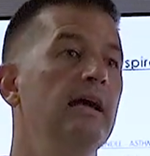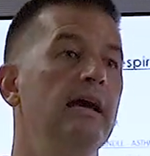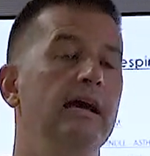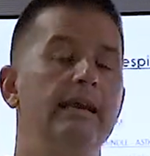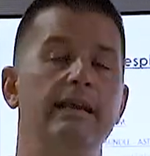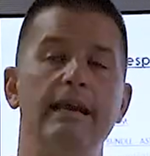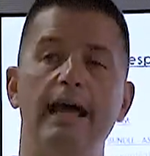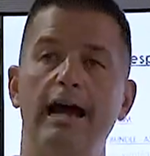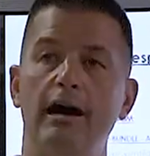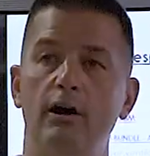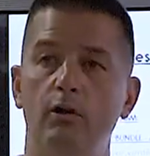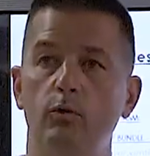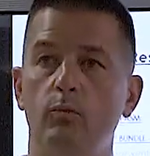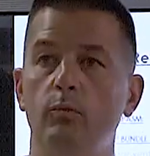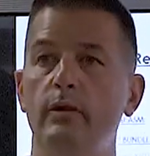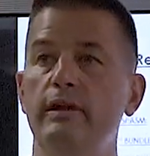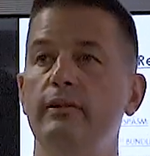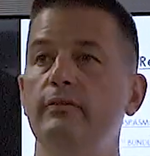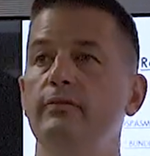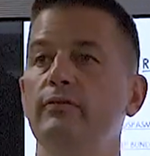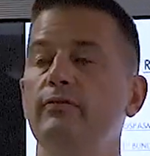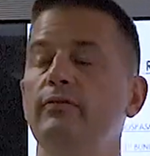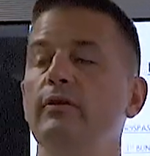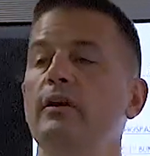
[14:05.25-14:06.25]
And now
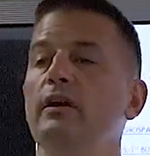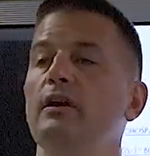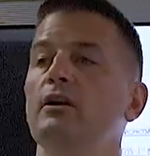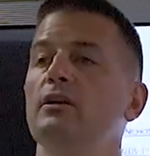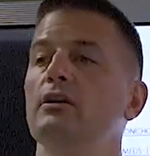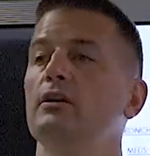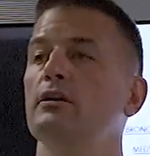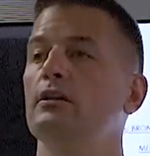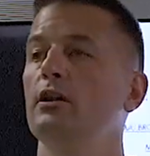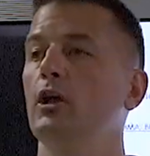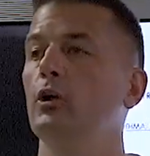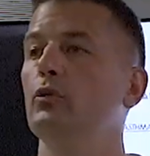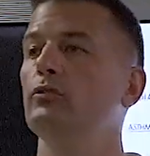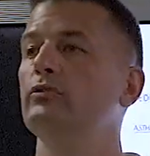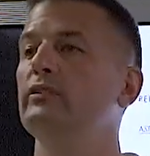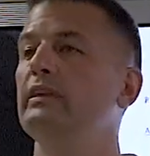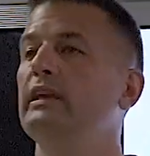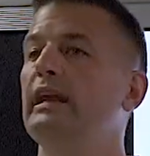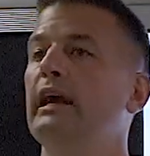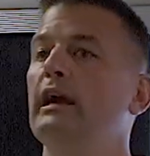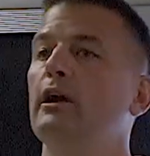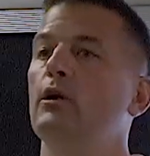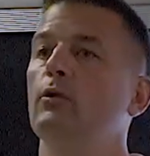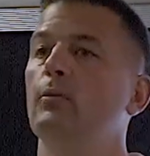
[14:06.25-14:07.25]
we've closed
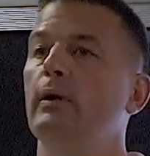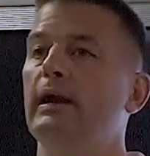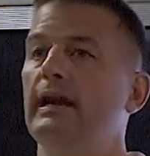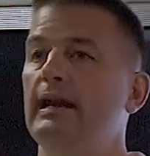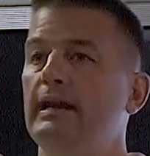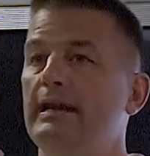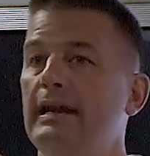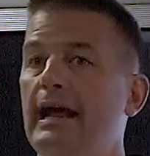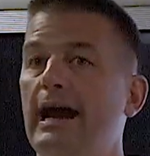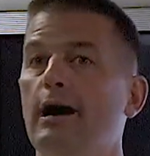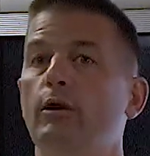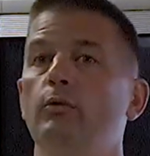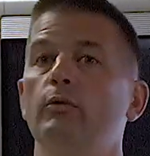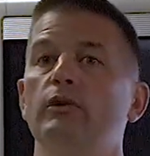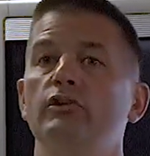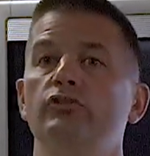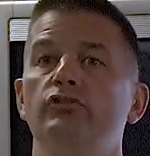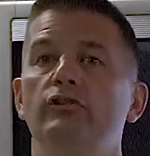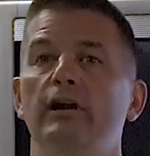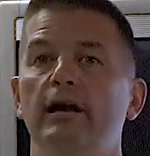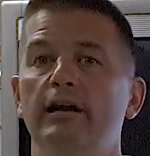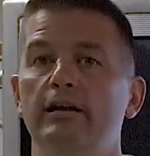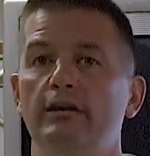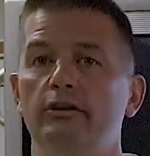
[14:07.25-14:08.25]
the airway, and now we're
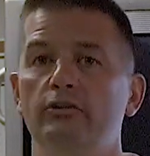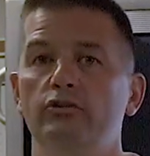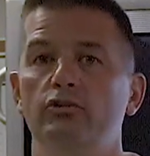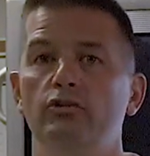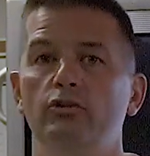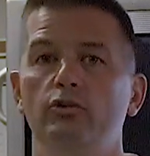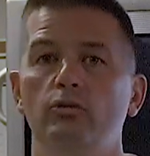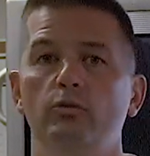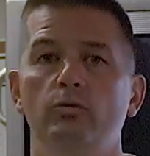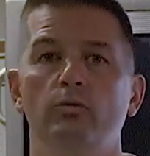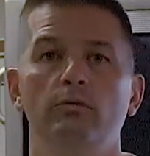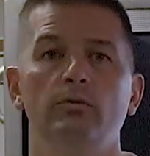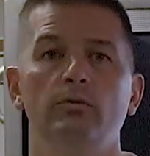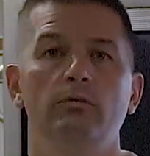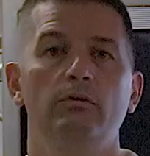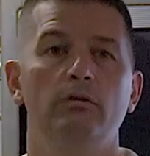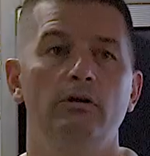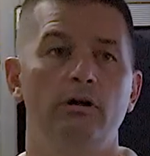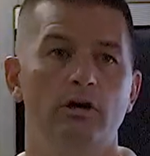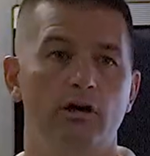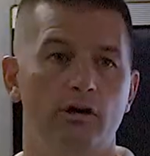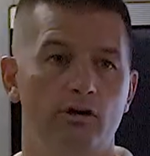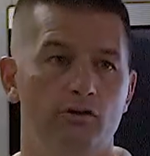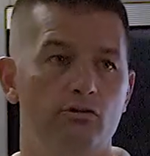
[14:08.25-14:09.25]
trying to do
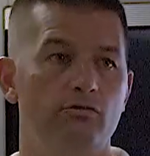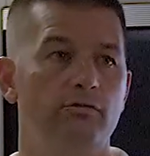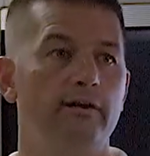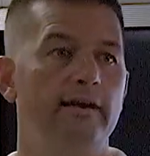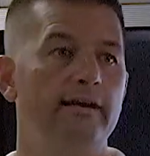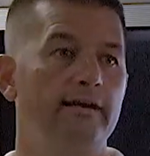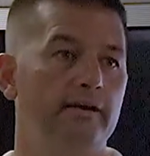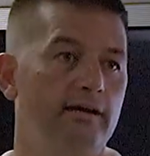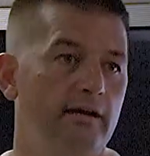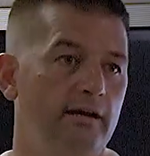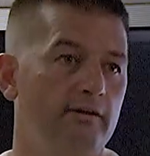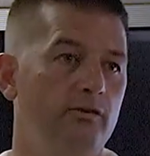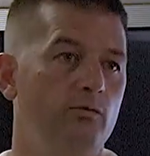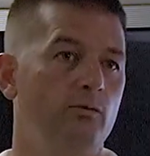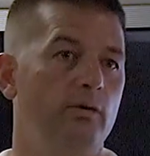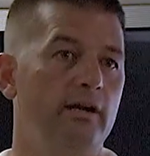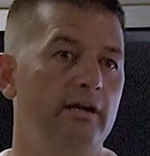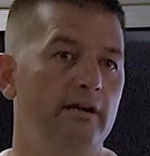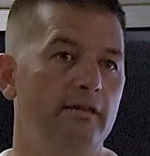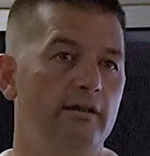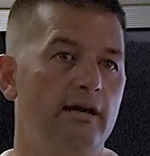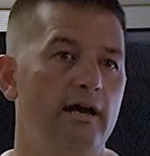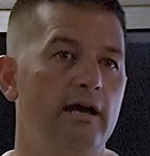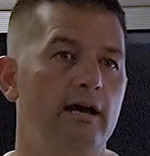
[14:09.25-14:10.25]
a crike on the
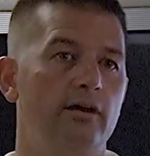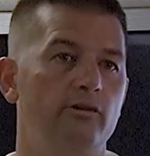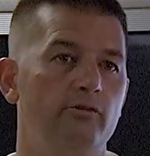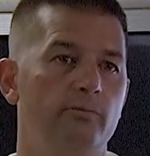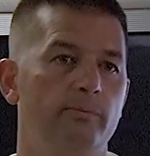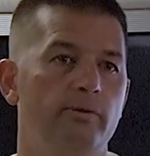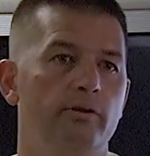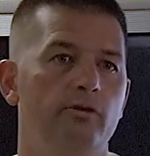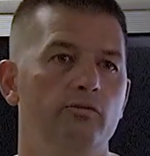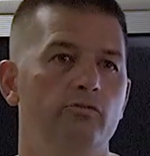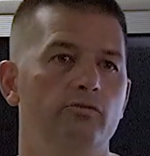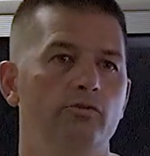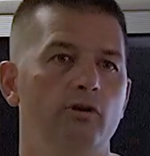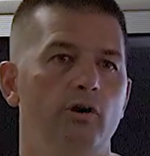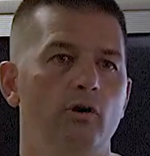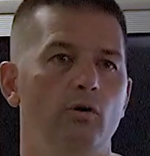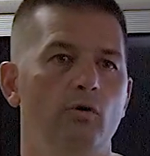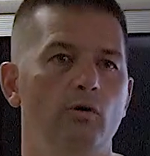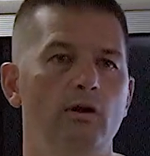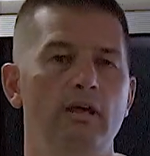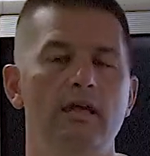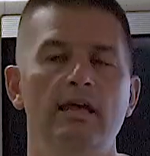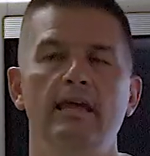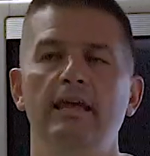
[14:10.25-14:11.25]
way to the hospital.
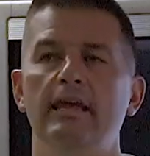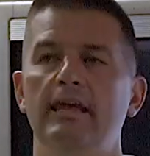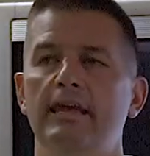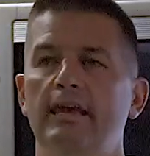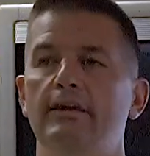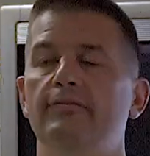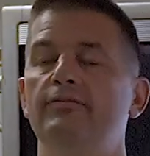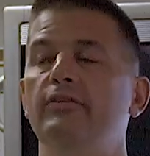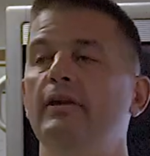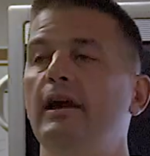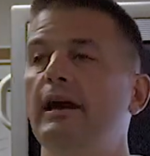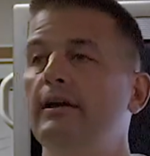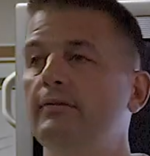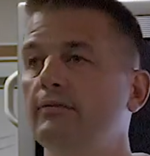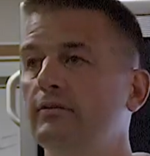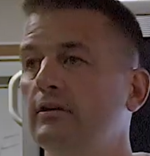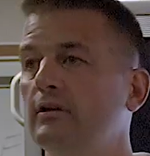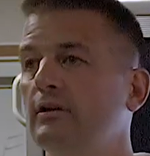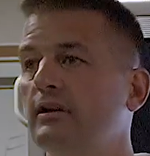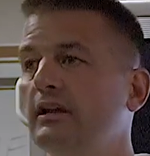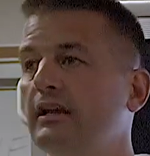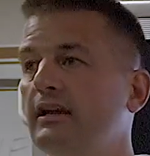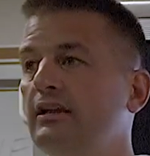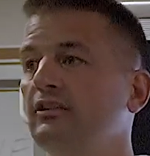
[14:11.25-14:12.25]
So if you're
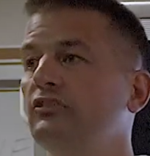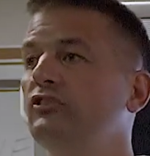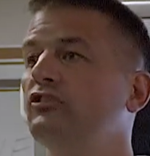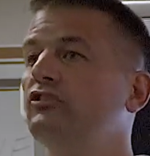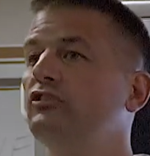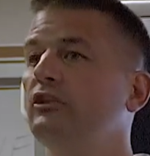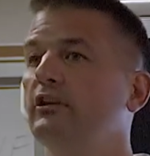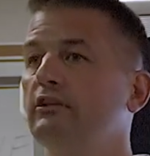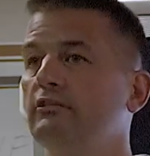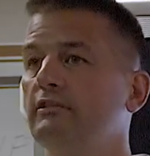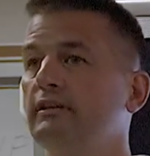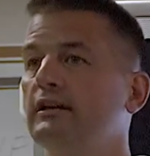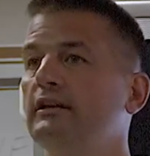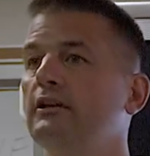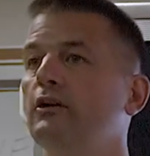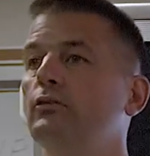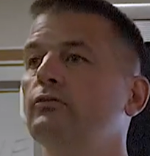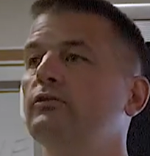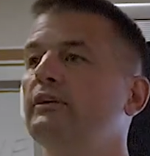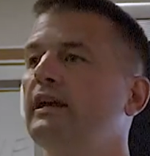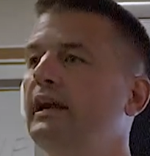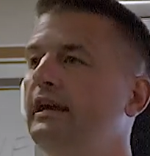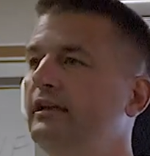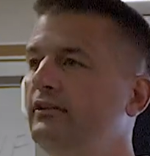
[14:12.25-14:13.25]
ever considering
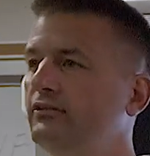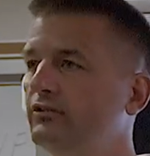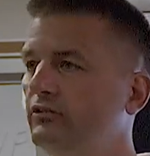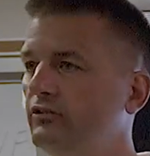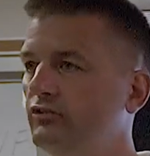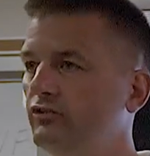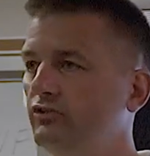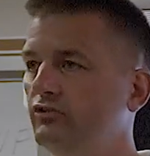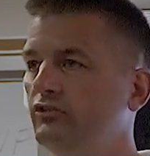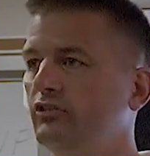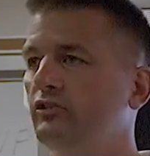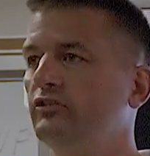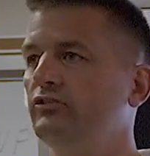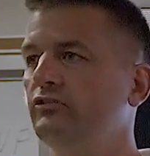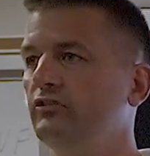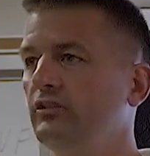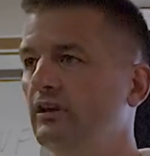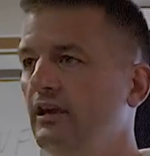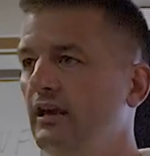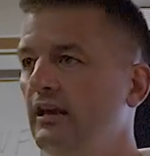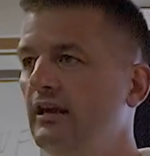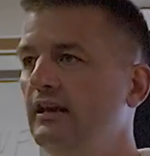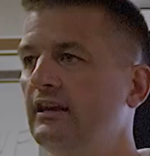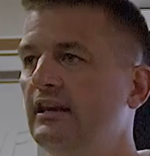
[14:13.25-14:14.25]
those cases,
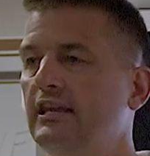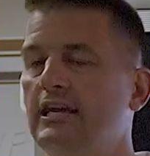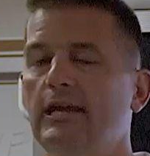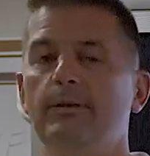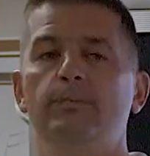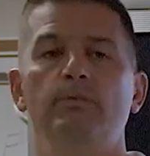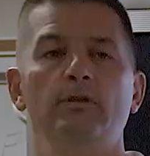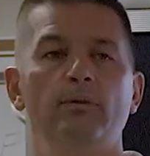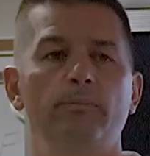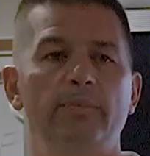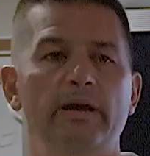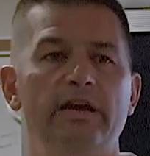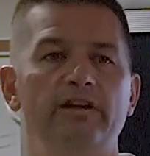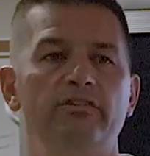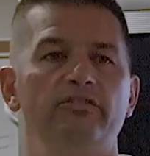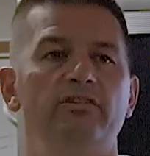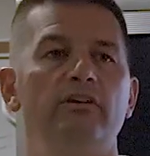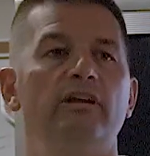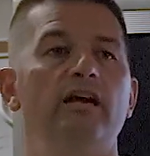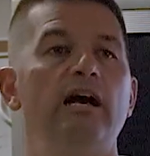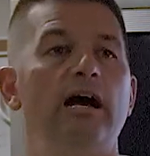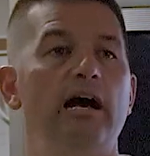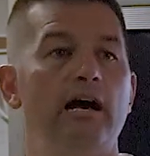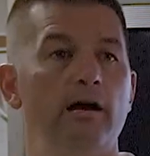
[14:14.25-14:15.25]
just keep the
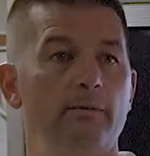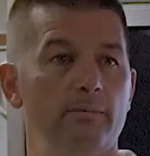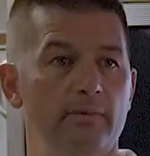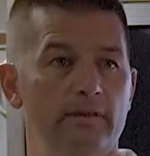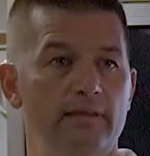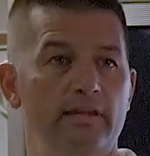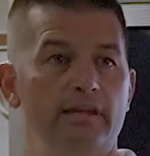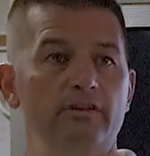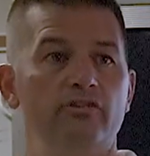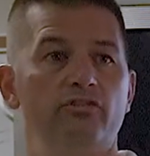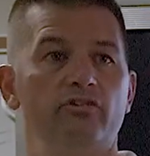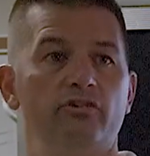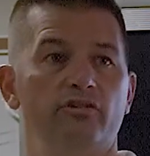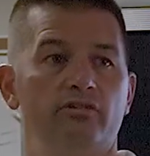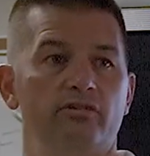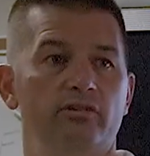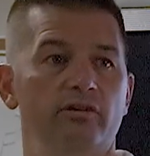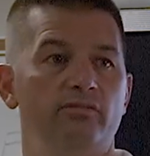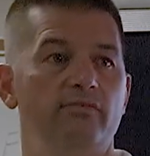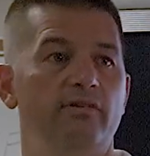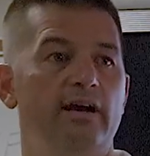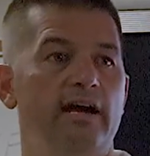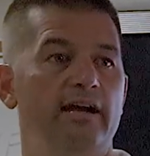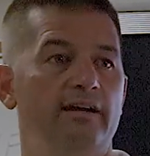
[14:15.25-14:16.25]
patient calm and then just
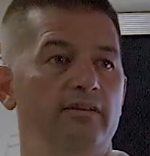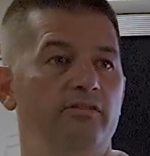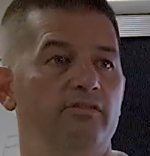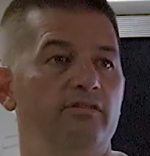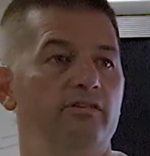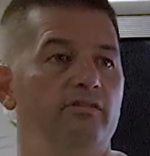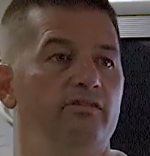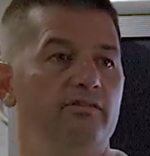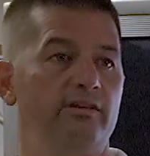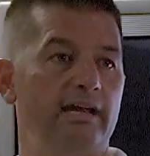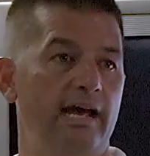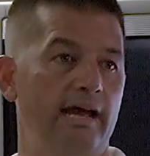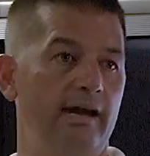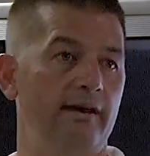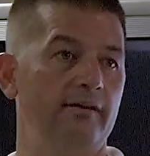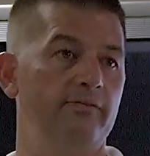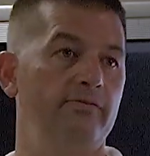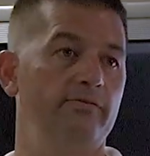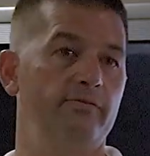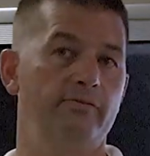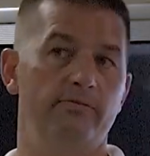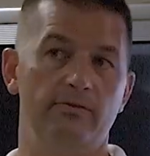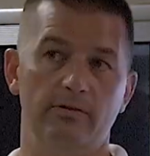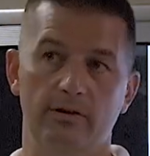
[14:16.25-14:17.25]
advise the
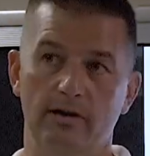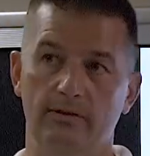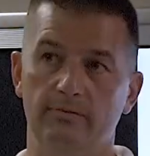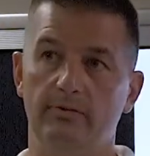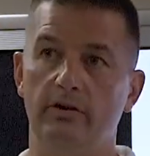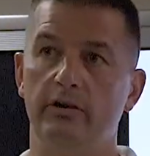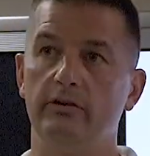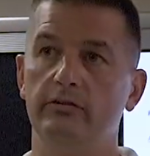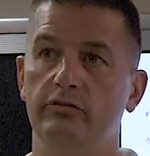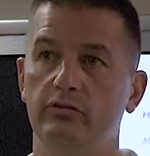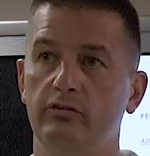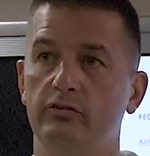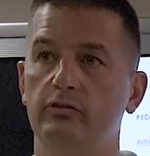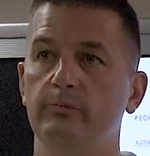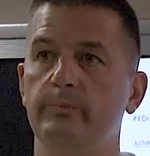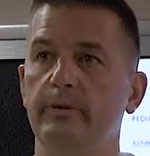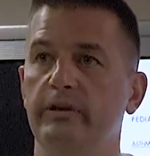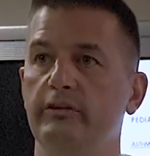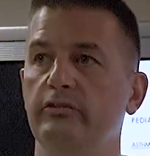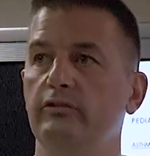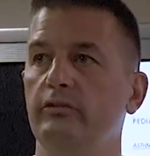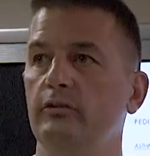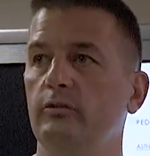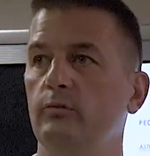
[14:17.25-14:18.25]
staff of our
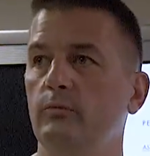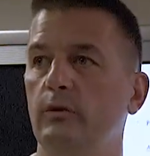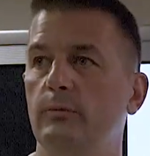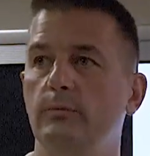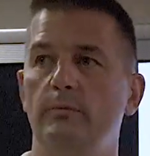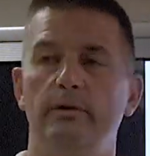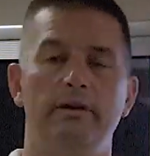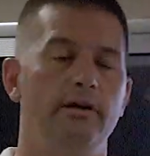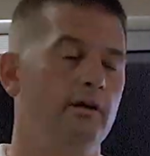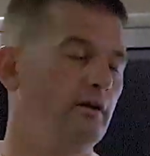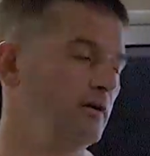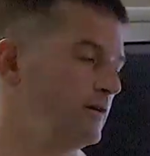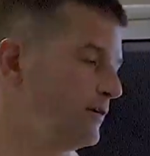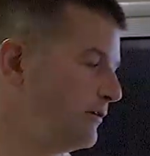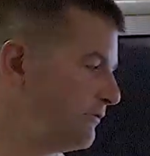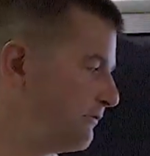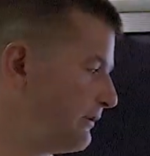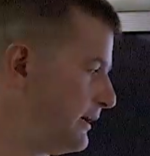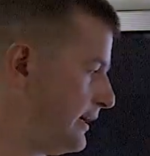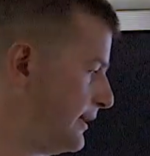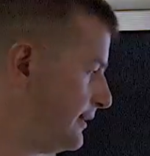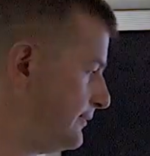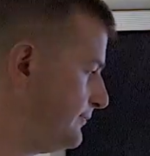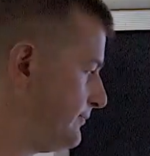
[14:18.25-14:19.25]
suspicion when we
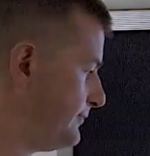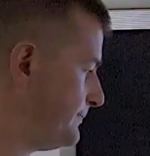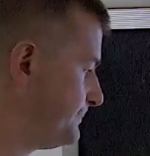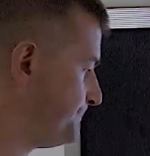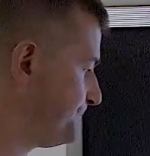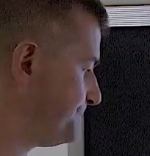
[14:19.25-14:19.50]
arrive.